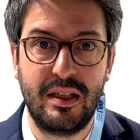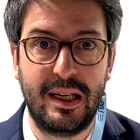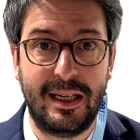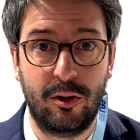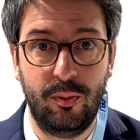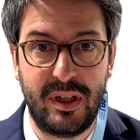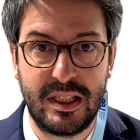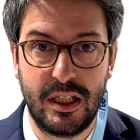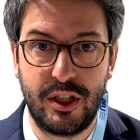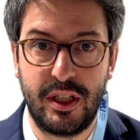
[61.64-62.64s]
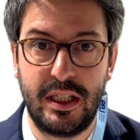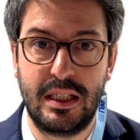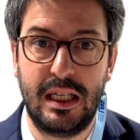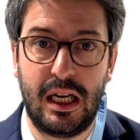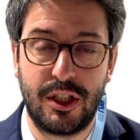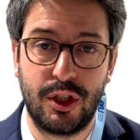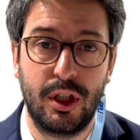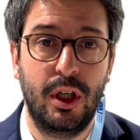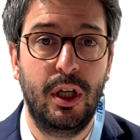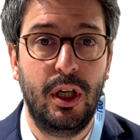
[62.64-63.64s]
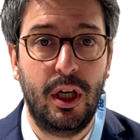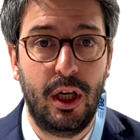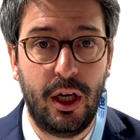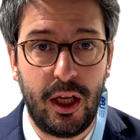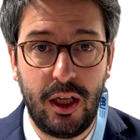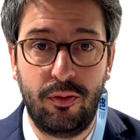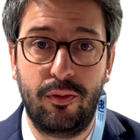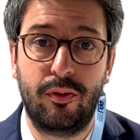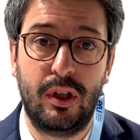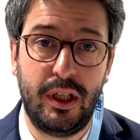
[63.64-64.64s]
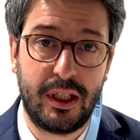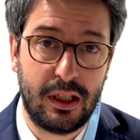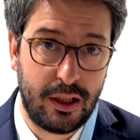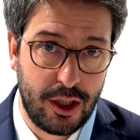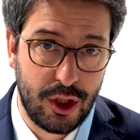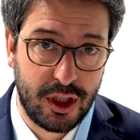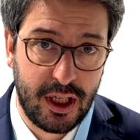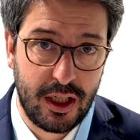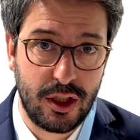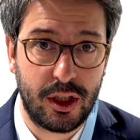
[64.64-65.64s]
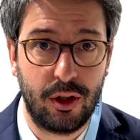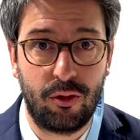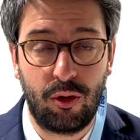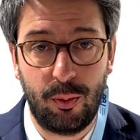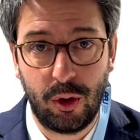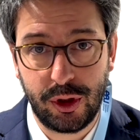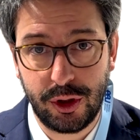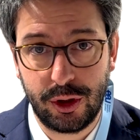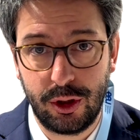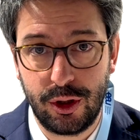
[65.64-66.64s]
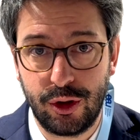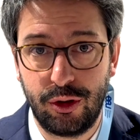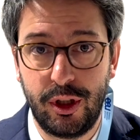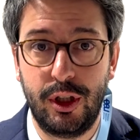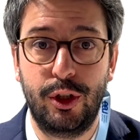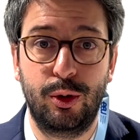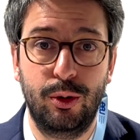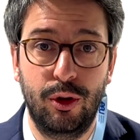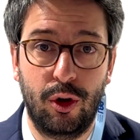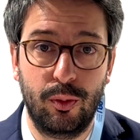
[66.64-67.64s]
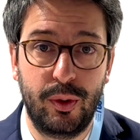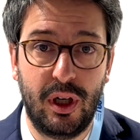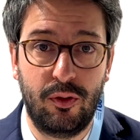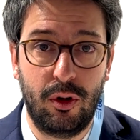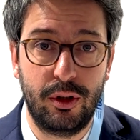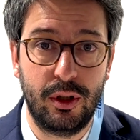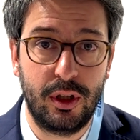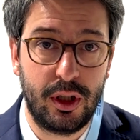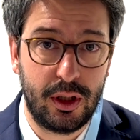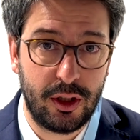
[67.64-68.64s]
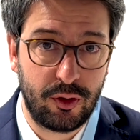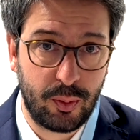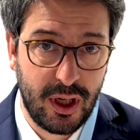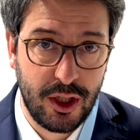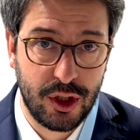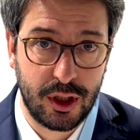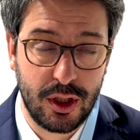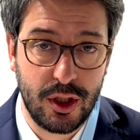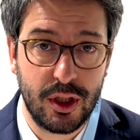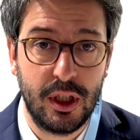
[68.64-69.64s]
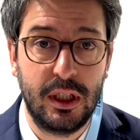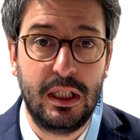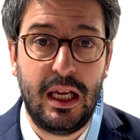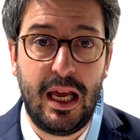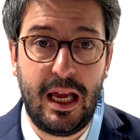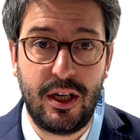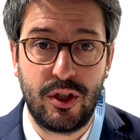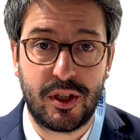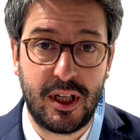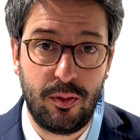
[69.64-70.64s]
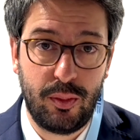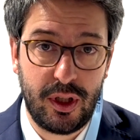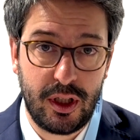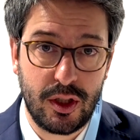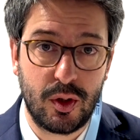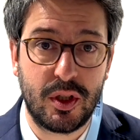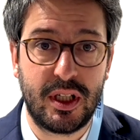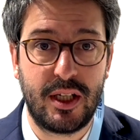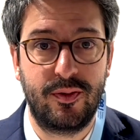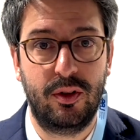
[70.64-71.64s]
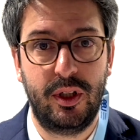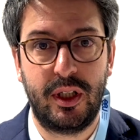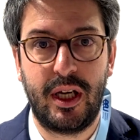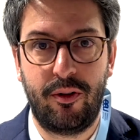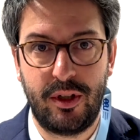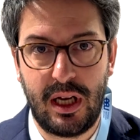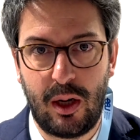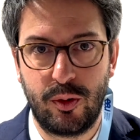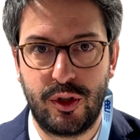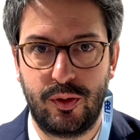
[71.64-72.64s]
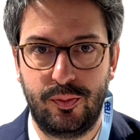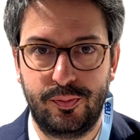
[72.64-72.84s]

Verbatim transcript: take-home message is that if clinically indicated, robotic surgery should not be avoided in these patients and can be successfully carried out.